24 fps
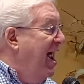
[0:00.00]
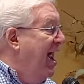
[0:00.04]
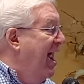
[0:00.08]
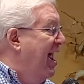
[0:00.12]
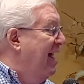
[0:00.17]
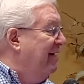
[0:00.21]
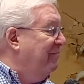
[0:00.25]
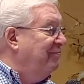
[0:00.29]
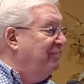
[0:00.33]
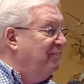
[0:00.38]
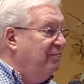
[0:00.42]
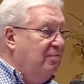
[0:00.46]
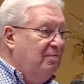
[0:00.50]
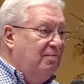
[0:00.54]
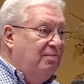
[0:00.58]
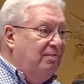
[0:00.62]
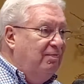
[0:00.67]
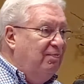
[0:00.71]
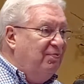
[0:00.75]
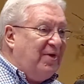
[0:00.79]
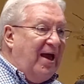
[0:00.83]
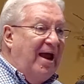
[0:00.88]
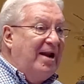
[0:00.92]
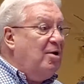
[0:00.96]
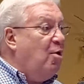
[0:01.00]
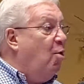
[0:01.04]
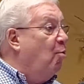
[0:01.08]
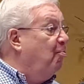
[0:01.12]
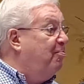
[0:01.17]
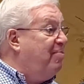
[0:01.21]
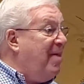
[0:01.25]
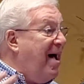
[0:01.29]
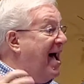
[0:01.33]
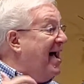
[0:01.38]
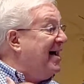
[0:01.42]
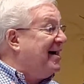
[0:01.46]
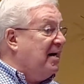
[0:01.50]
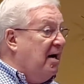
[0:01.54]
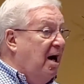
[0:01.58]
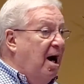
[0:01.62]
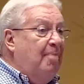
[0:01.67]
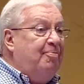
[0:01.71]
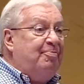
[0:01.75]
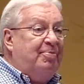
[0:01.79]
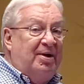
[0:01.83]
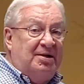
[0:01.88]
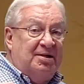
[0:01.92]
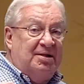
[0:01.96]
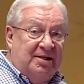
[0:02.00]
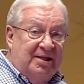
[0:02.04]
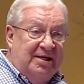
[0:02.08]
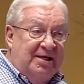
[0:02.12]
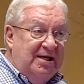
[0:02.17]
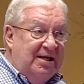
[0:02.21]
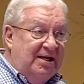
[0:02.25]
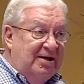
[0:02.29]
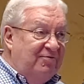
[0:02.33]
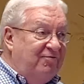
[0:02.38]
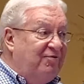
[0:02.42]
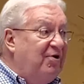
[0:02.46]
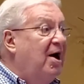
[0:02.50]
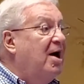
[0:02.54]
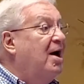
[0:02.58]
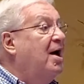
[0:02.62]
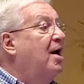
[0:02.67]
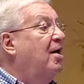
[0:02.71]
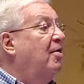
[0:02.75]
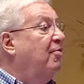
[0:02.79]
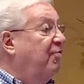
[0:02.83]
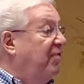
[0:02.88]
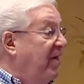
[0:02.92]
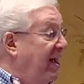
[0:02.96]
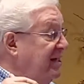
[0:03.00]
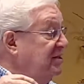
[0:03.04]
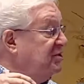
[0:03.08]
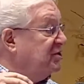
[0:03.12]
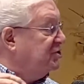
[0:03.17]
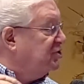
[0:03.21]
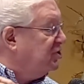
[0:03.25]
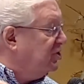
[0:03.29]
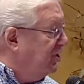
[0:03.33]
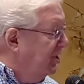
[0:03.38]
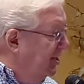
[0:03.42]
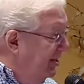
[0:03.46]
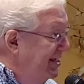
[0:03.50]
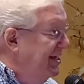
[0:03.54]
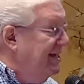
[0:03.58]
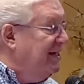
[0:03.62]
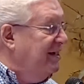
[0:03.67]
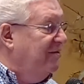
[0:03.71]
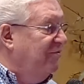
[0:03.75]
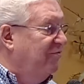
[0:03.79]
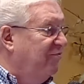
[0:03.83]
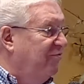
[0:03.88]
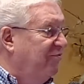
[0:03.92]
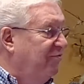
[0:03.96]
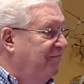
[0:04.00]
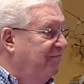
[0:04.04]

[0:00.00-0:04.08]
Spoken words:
And they don't pack up and leave. They just leave.